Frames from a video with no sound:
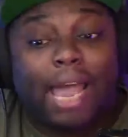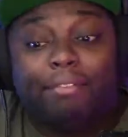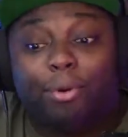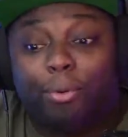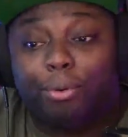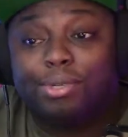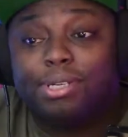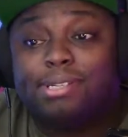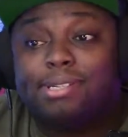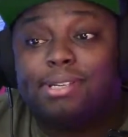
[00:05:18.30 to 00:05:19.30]
after Order
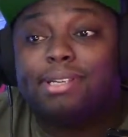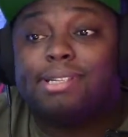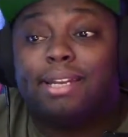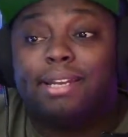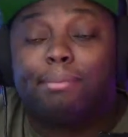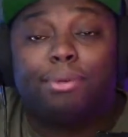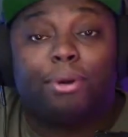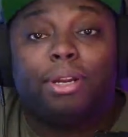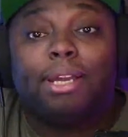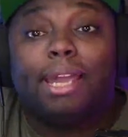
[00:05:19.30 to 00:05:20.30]
66, ended up
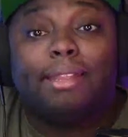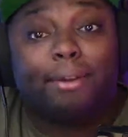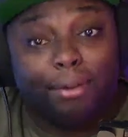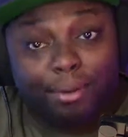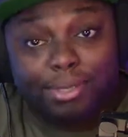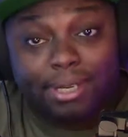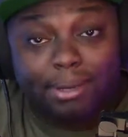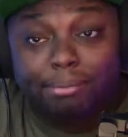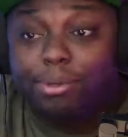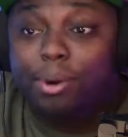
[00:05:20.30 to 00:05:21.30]
turning, and they're using
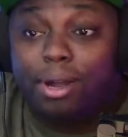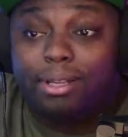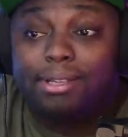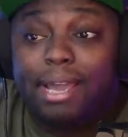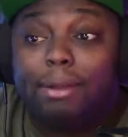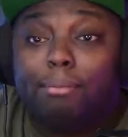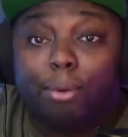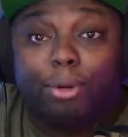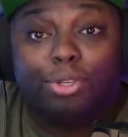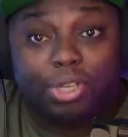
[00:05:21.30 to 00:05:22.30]
him to hunt down
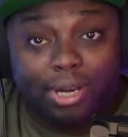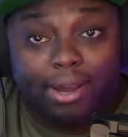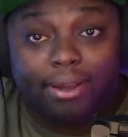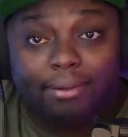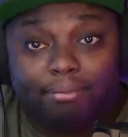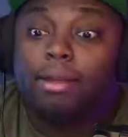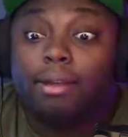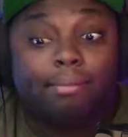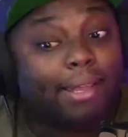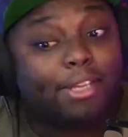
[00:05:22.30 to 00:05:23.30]
more Jedi.
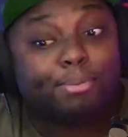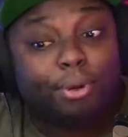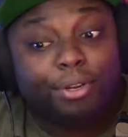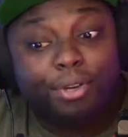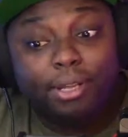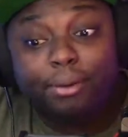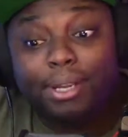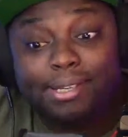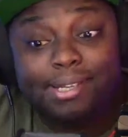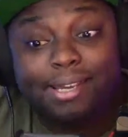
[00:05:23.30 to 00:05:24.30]
At this point in the trailer,
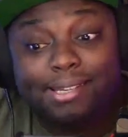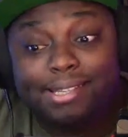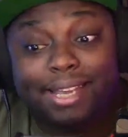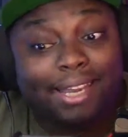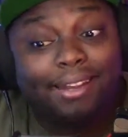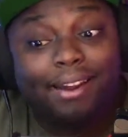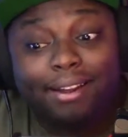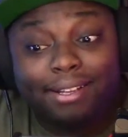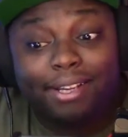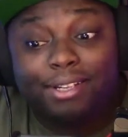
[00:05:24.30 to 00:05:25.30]
he says, the key to
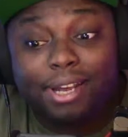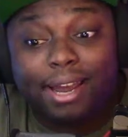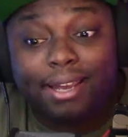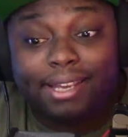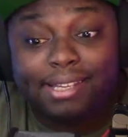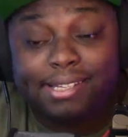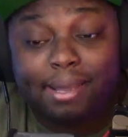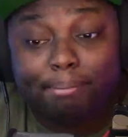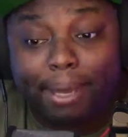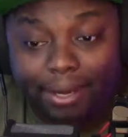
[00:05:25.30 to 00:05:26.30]
hunting Jedi is
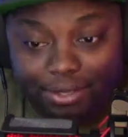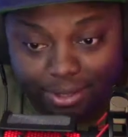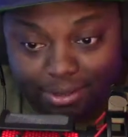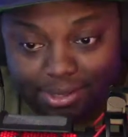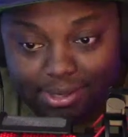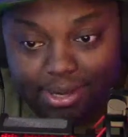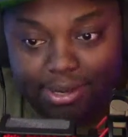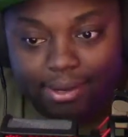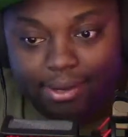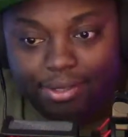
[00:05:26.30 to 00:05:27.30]
patience.
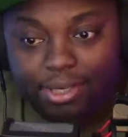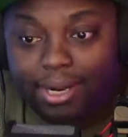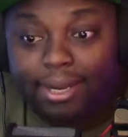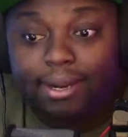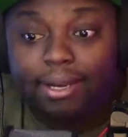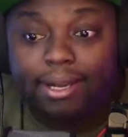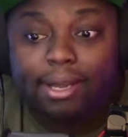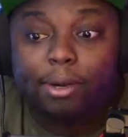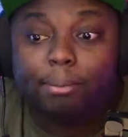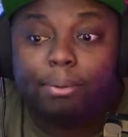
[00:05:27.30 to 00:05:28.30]
Jedi cannot
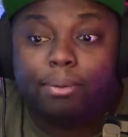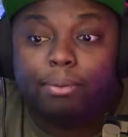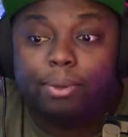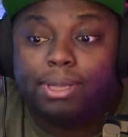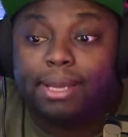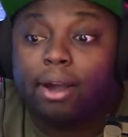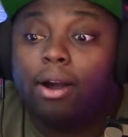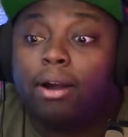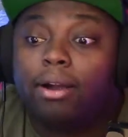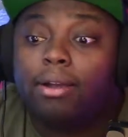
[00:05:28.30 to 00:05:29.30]
help what they
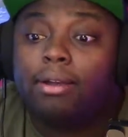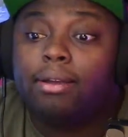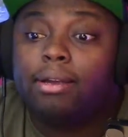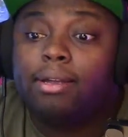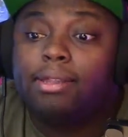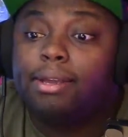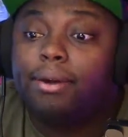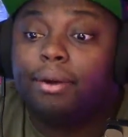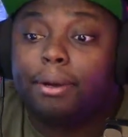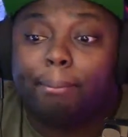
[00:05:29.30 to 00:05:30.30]
are.
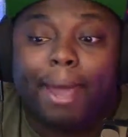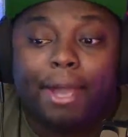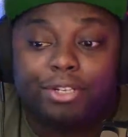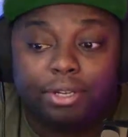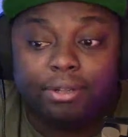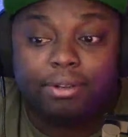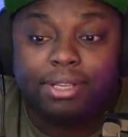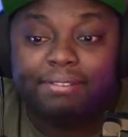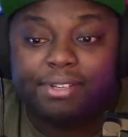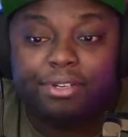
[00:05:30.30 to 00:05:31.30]
Their compassion
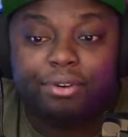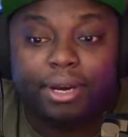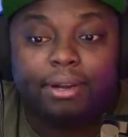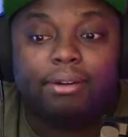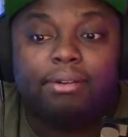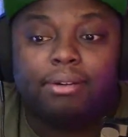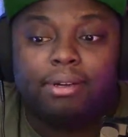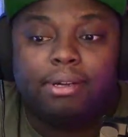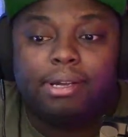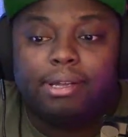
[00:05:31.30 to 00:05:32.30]
leaves a trail.
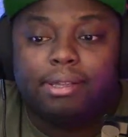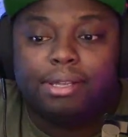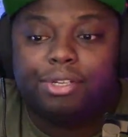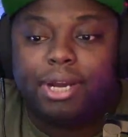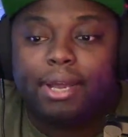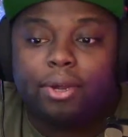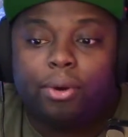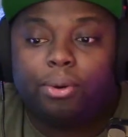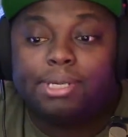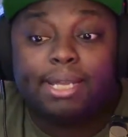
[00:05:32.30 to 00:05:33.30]
The Jedi
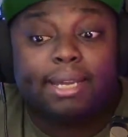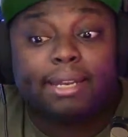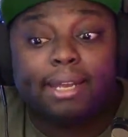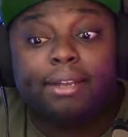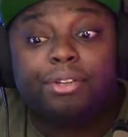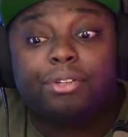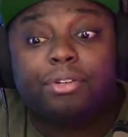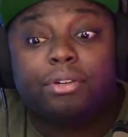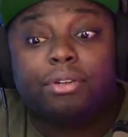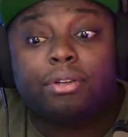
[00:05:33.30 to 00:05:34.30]
Code is like an itch.